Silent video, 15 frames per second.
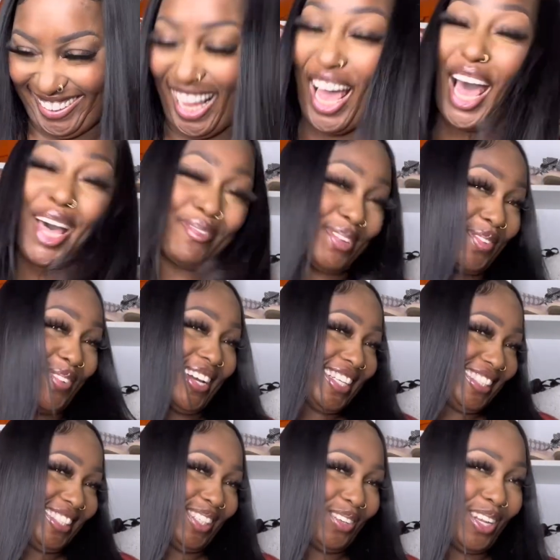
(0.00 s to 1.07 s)
I've been
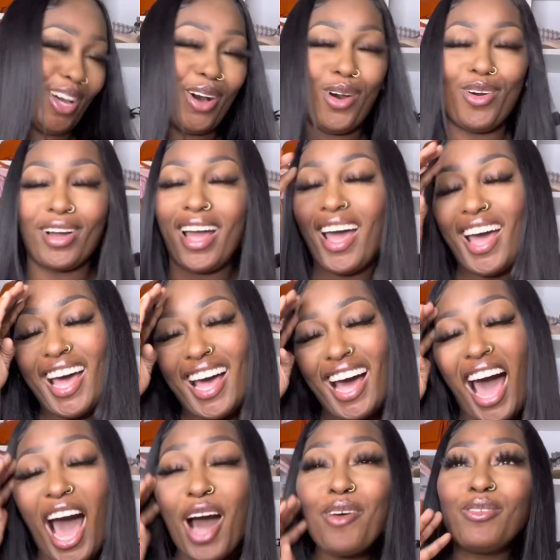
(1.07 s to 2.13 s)
waiting so long.
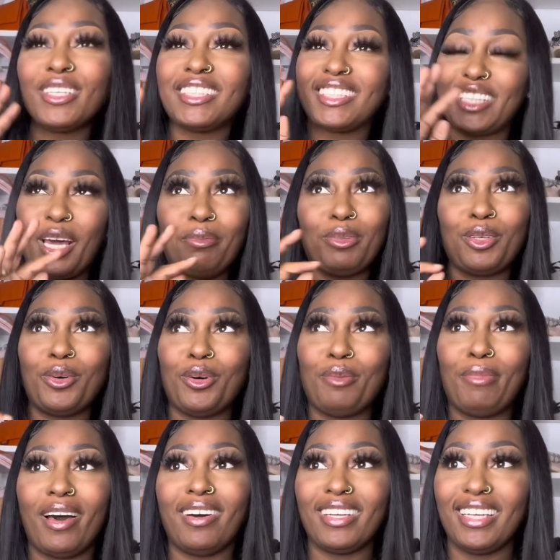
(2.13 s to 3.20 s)
I was skeptical
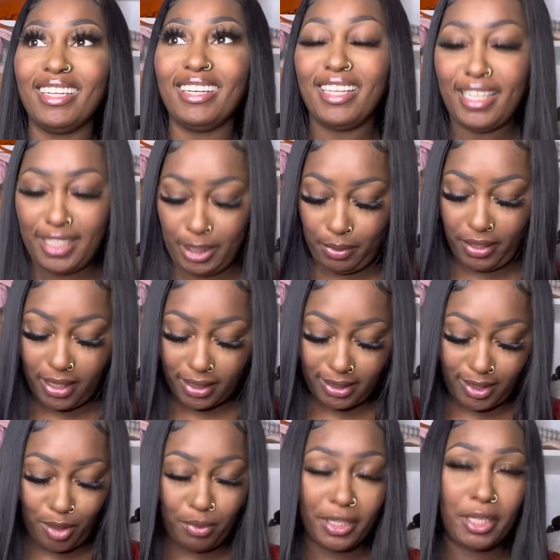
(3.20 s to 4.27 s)
about getting these because
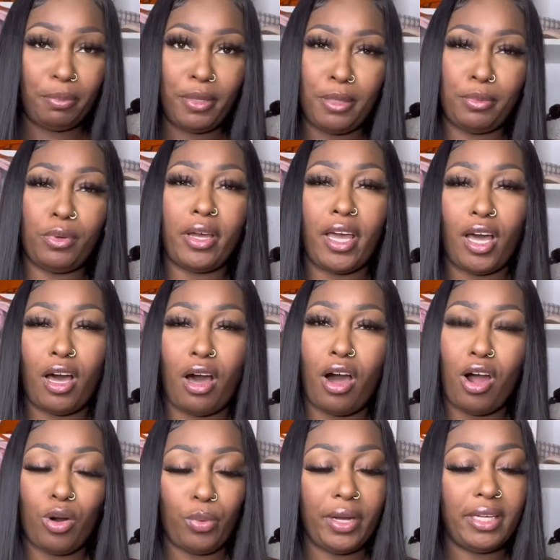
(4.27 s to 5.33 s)
so many people have
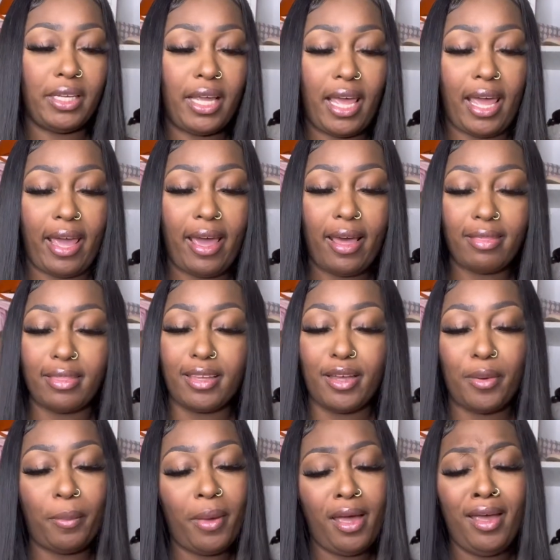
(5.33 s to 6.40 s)
already had
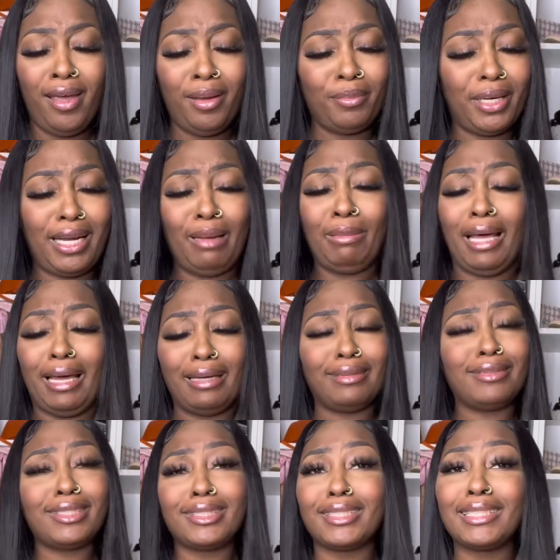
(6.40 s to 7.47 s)
them, but I'm
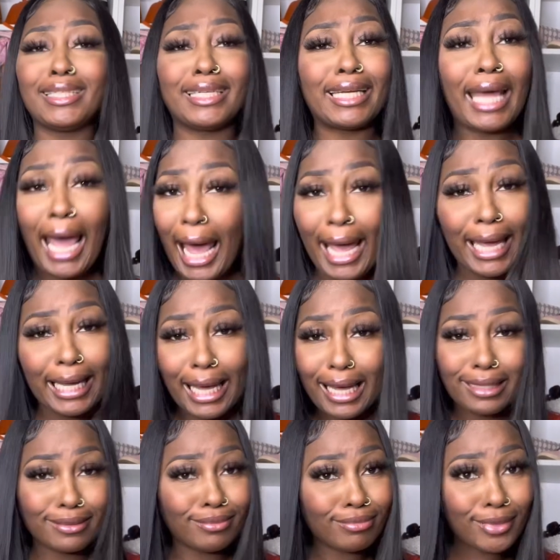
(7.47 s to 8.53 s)
like, shit, I ain't
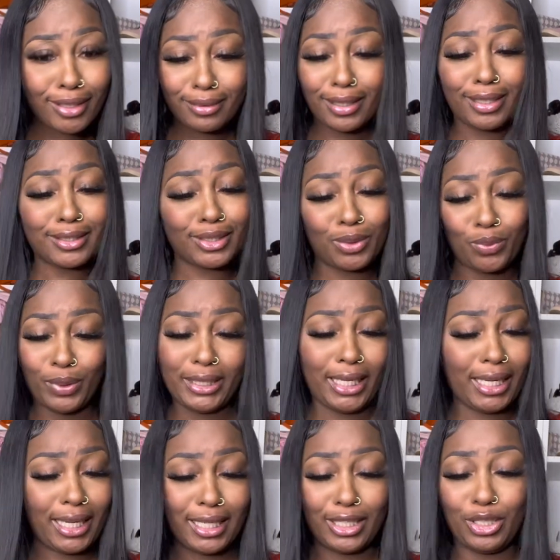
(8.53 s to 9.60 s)
got them, okay? So what
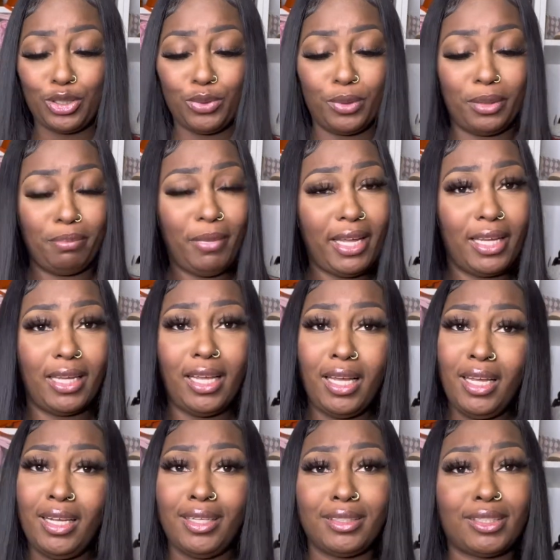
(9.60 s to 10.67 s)
that got to do with me?
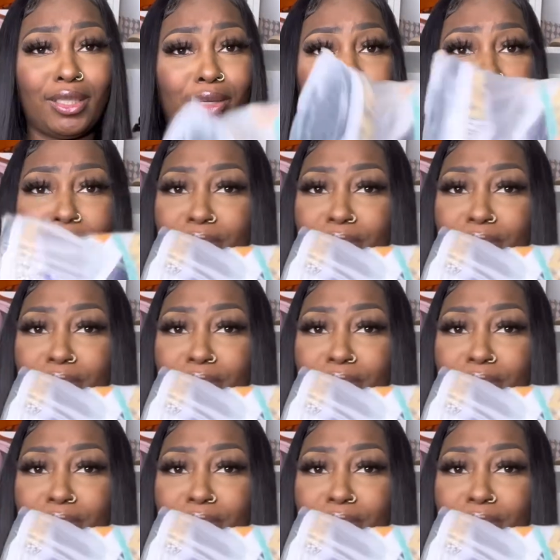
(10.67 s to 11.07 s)
So